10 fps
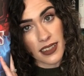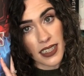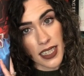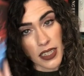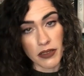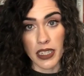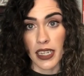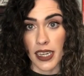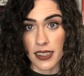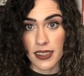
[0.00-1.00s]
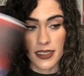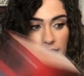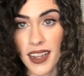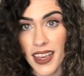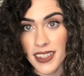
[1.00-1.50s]
need to get Renegades.
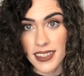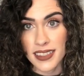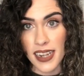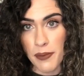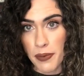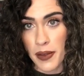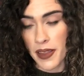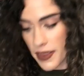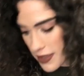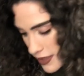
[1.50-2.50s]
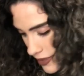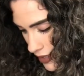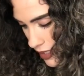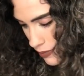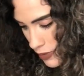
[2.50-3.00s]
Next up, this is
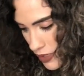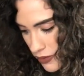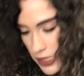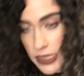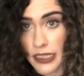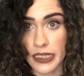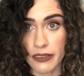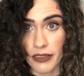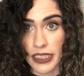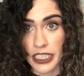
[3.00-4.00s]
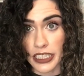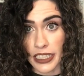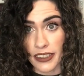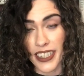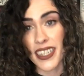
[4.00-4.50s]
gonna be really, really
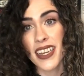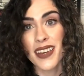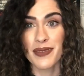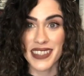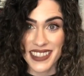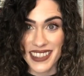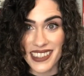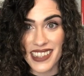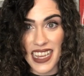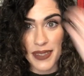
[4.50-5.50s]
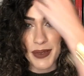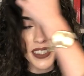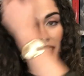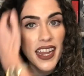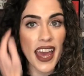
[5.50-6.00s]
glary, but this is the last
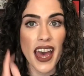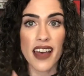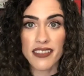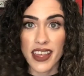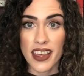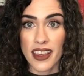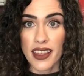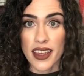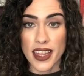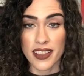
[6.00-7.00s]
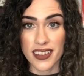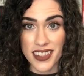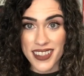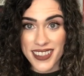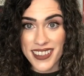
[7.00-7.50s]
book that I have in
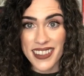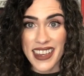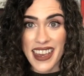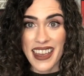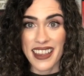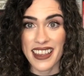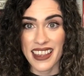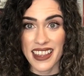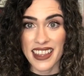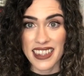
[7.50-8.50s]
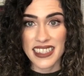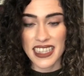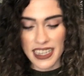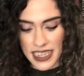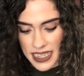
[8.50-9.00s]
this haul,
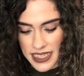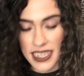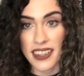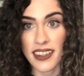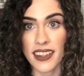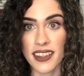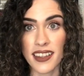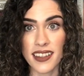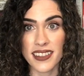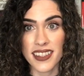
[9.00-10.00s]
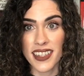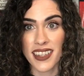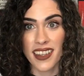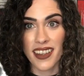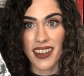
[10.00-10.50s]
and it is
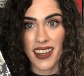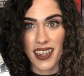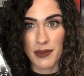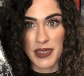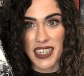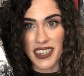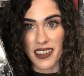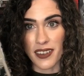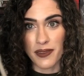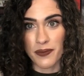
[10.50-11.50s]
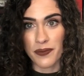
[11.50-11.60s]
Obsidio.